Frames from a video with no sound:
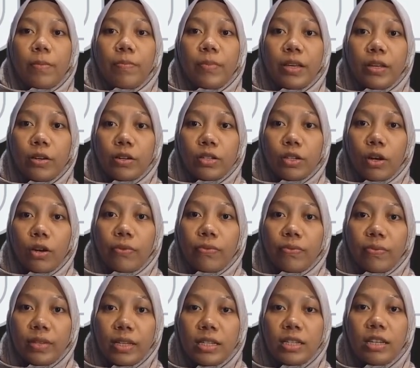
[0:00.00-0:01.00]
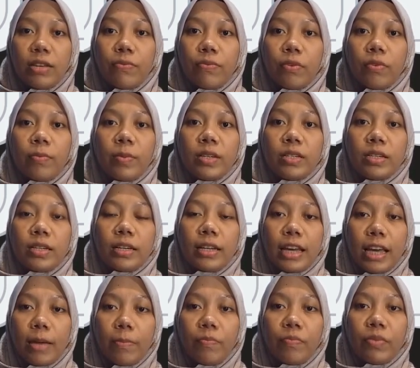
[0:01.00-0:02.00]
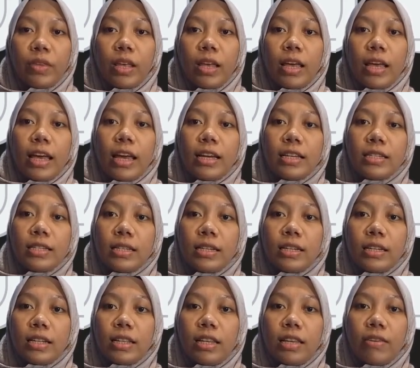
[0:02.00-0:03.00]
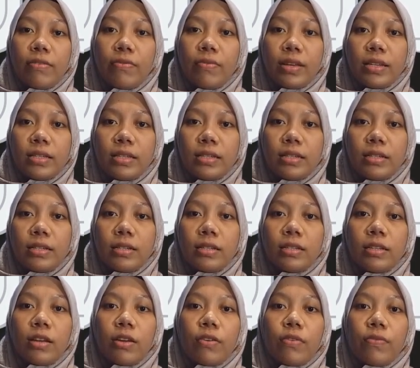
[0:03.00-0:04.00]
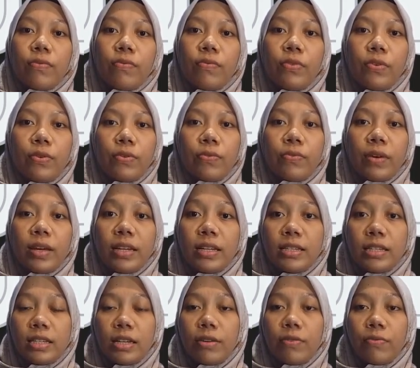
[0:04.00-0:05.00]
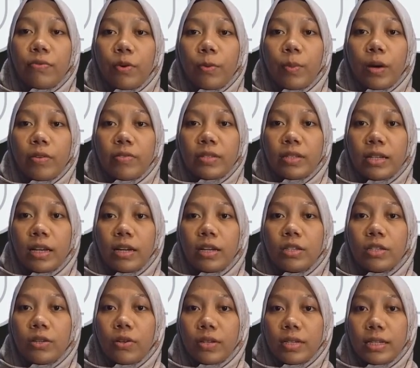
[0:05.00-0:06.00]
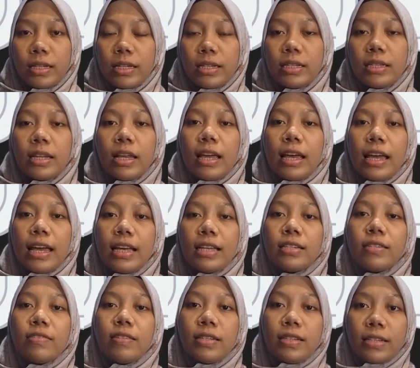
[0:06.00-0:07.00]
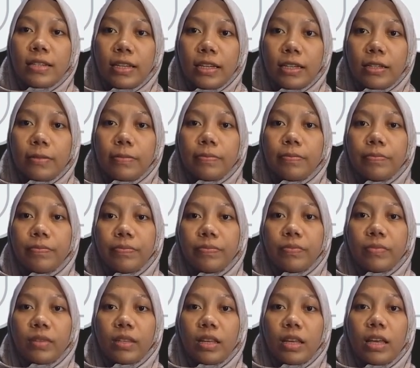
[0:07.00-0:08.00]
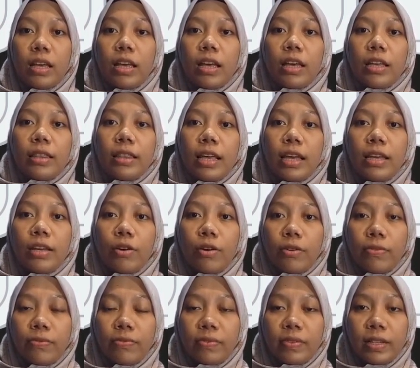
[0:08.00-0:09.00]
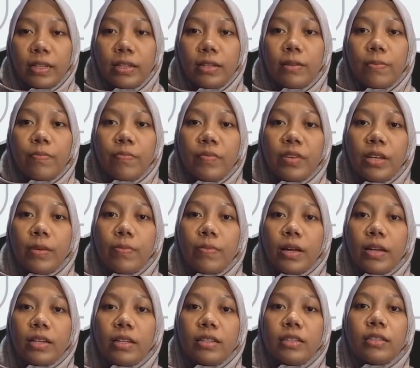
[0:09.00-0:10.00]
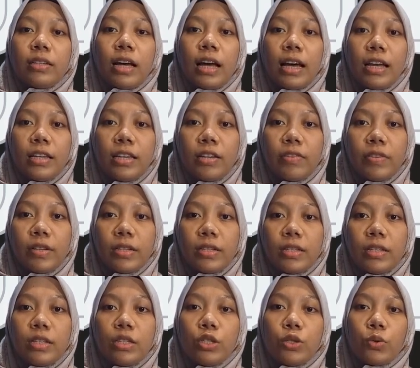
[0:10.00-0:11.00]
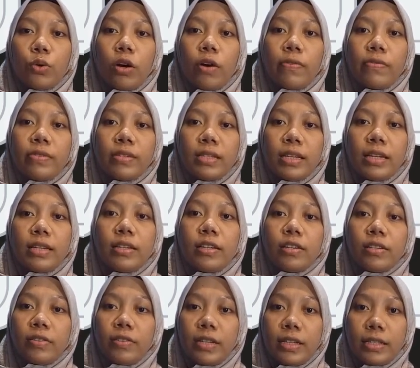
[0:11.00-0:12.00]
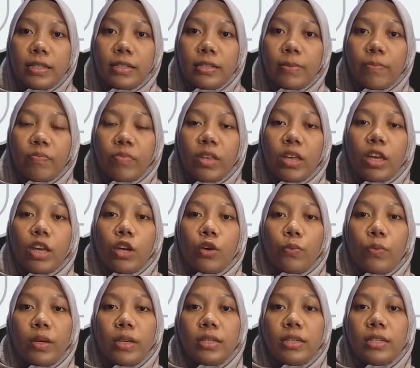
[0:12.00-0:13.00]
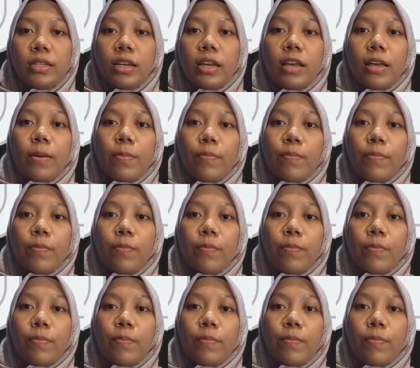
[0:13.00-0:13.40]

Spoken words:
Because of this information gap, external investors view financing from outside sources as riskier. They often demand a higher return to offset the risk, which